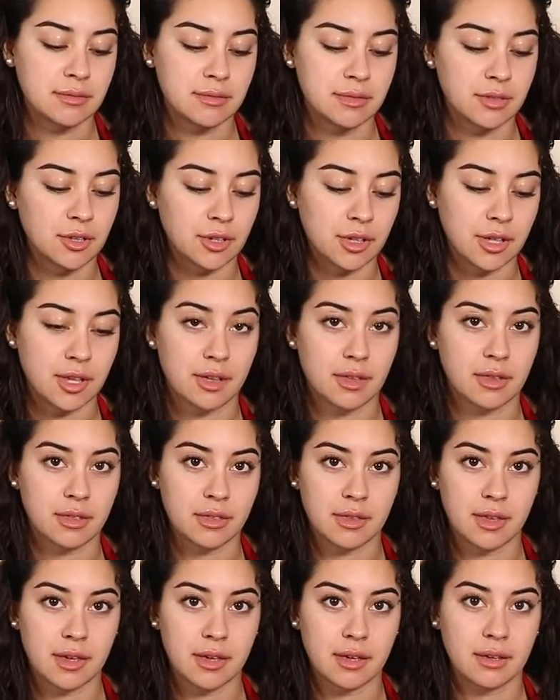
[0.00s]
looking
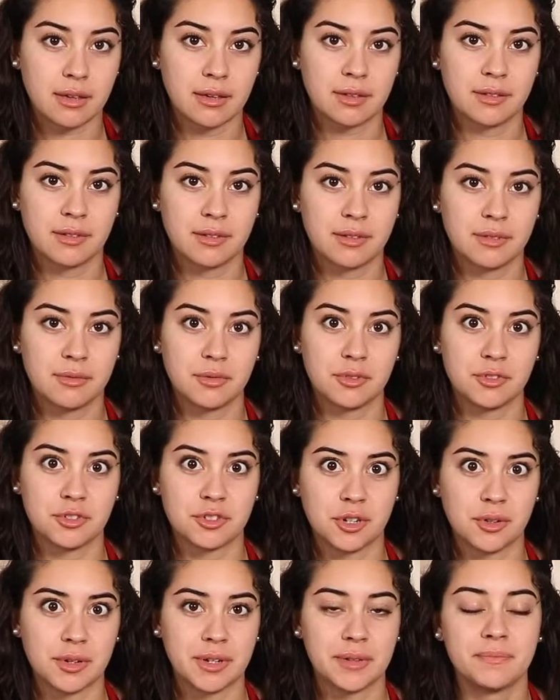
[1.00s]
thing. We'll
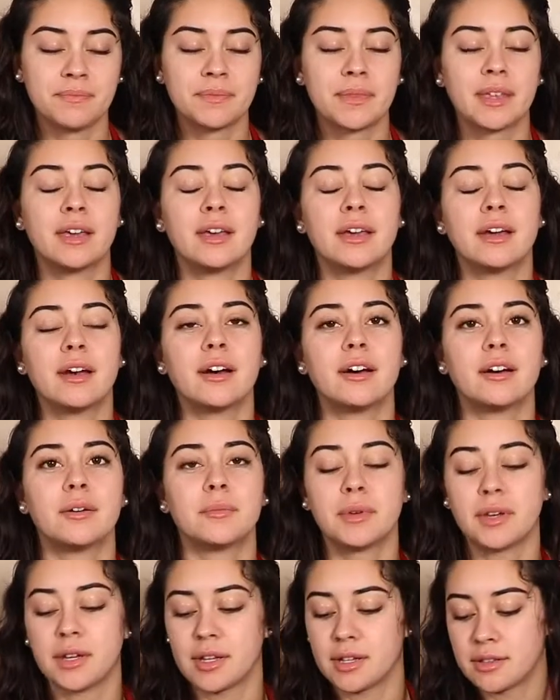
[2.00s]
show it.
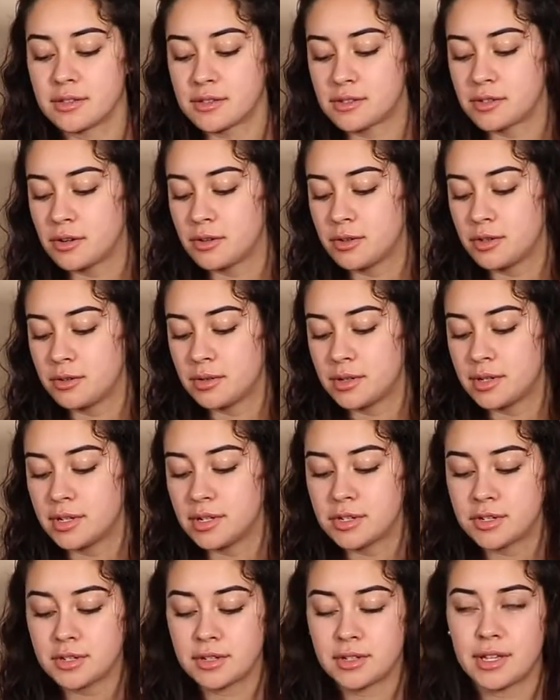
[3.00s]
And so you
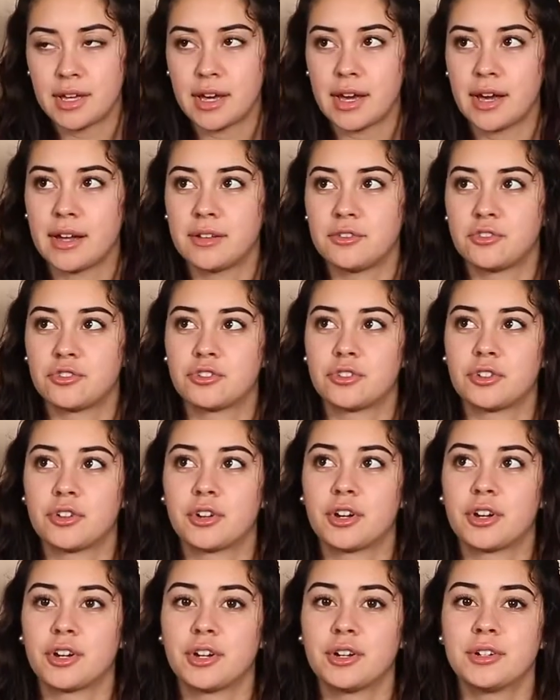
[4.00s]
initially add
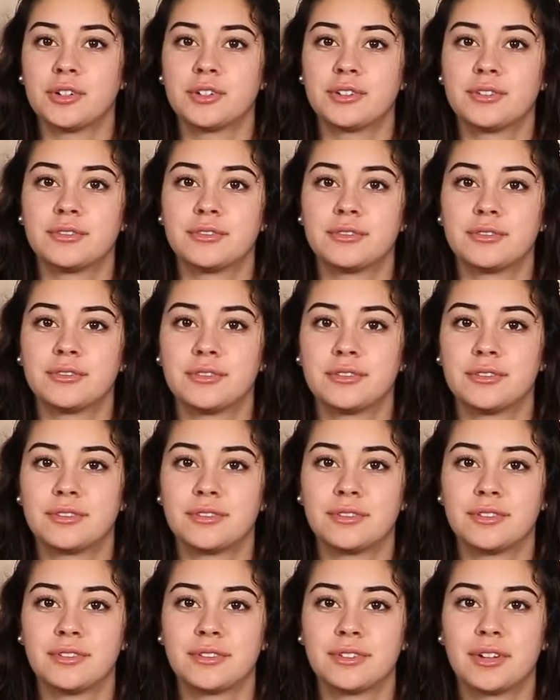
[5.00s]
sugar,
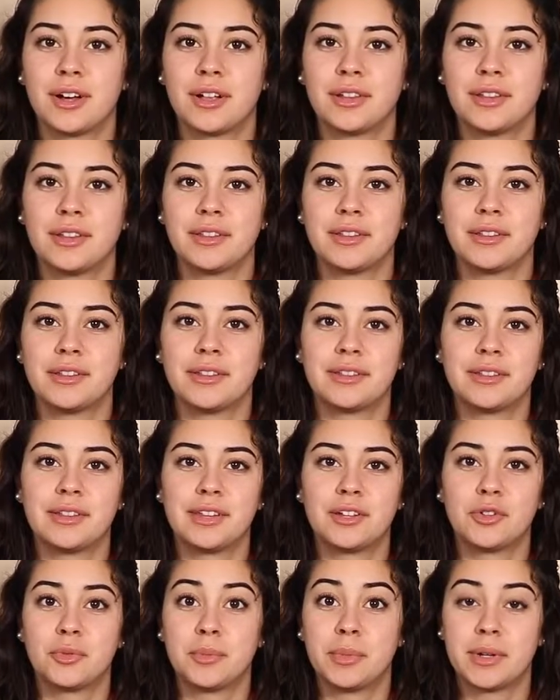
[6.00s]
a
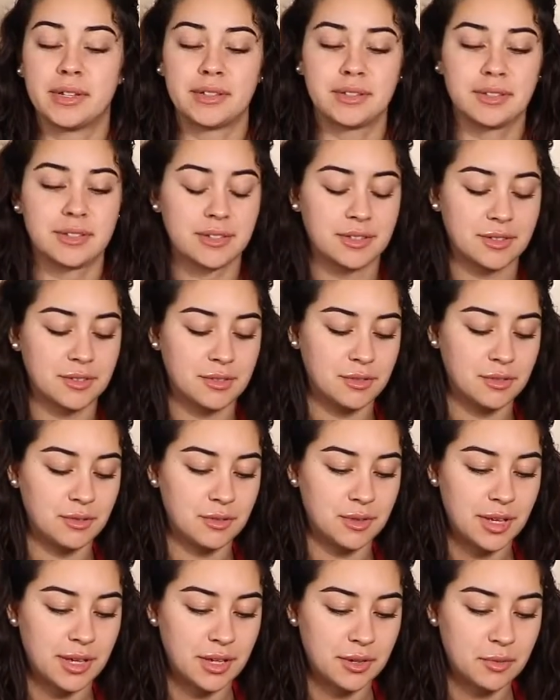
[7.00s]
little bit to
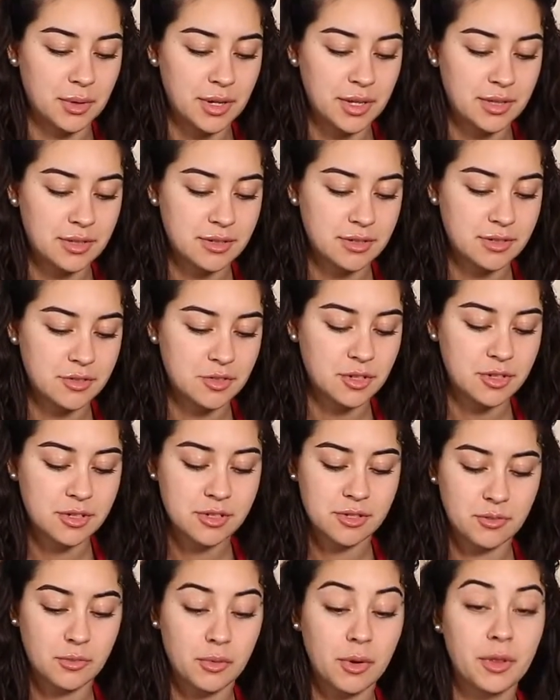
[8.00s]
the egg whites,
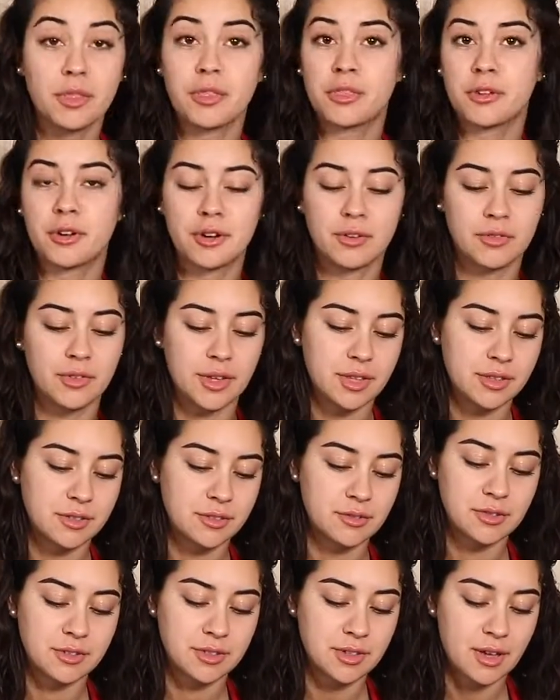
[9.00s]
just 1/3 of it, so
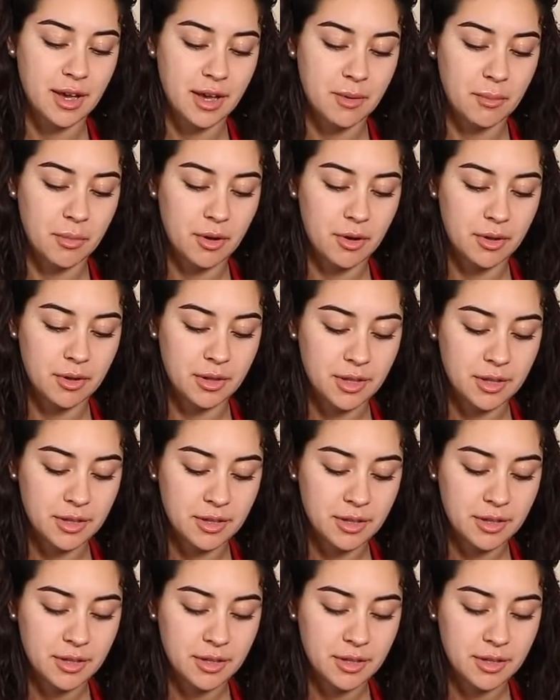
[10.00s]
just eyeball it,